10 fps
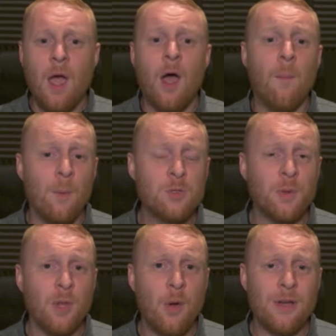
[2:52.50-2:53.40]
Uh,
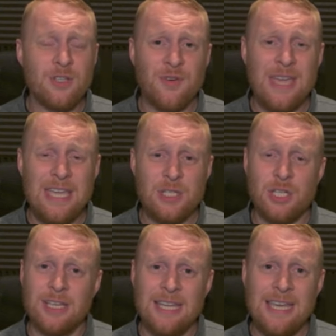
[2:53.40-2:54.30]
multiple loadouts for
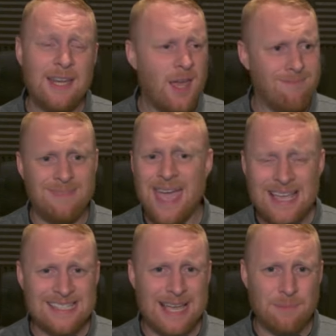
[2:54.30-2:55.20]
each leader,
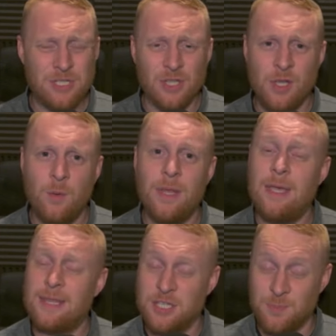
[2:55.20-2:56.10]
yes,
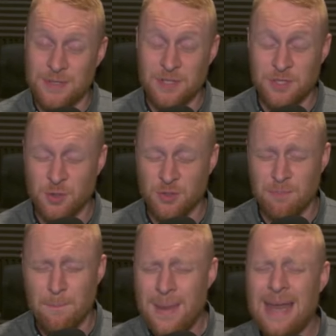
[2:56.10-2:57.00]
absolutely. This has been
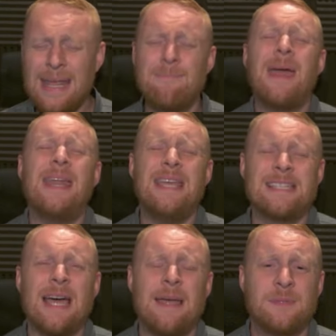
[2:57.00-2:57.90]
discussed many, many
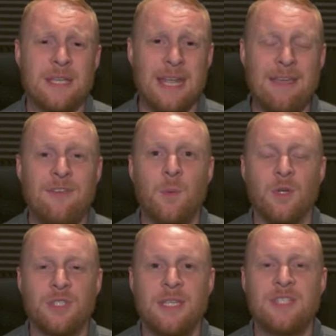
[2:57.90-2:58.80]
times. And if you
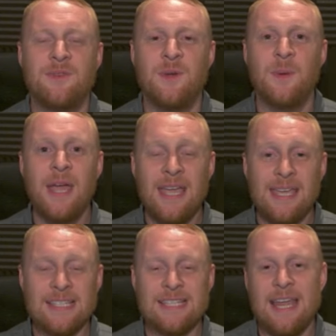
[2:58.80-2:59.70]
watched the interview
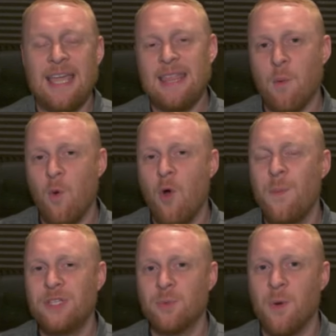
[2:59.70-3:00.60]
yesterday, there will
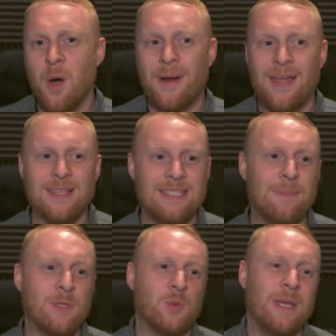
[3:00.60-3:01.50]
be some commonality
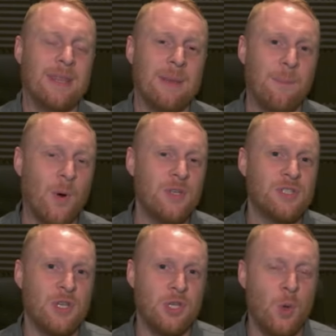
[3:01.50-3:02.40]
between the
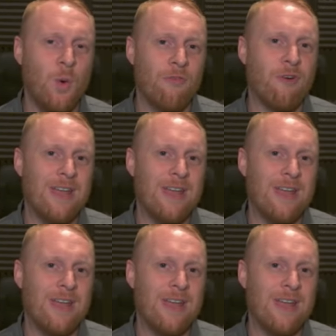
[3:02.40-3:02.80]
points that you have